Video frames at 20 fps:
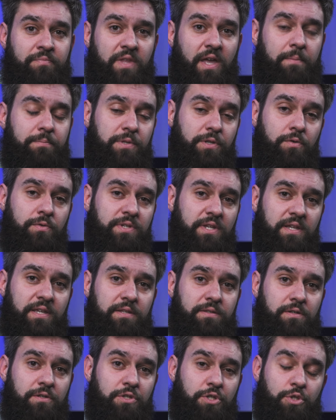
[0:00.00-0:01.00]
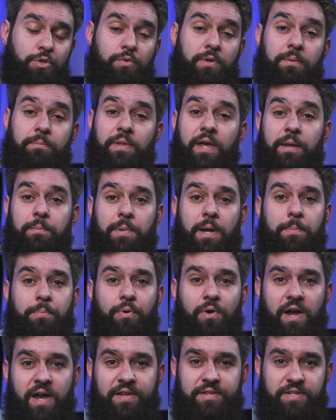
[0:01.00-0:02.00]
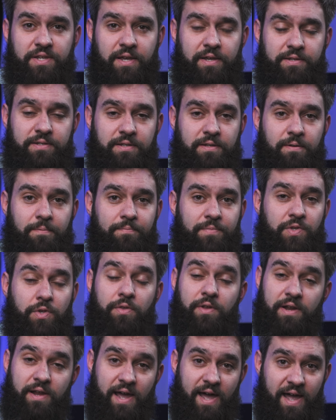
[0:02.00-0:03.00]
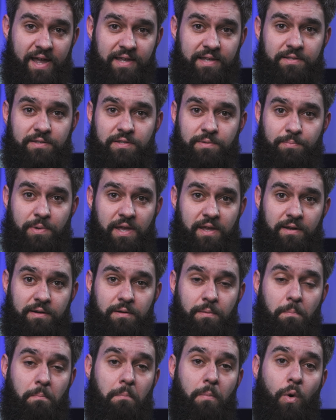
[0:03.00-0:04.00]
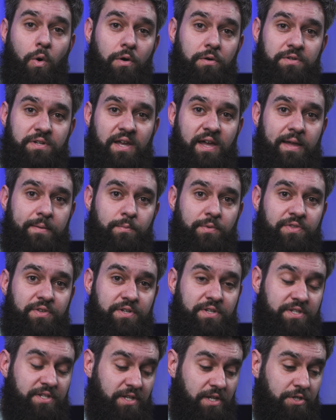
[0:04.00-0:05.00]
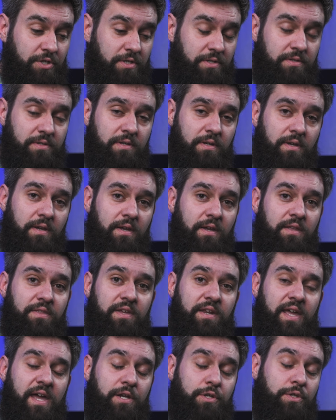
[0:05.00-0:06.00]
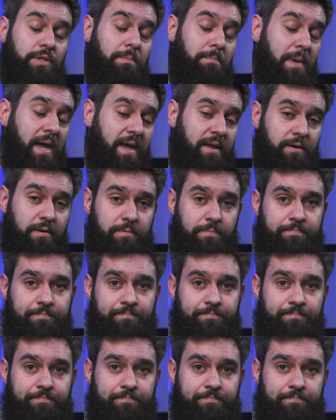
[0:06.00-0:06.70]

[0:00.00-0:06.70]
I'm using it to streamline my process so that I can spend more time with the decisions that actually matter.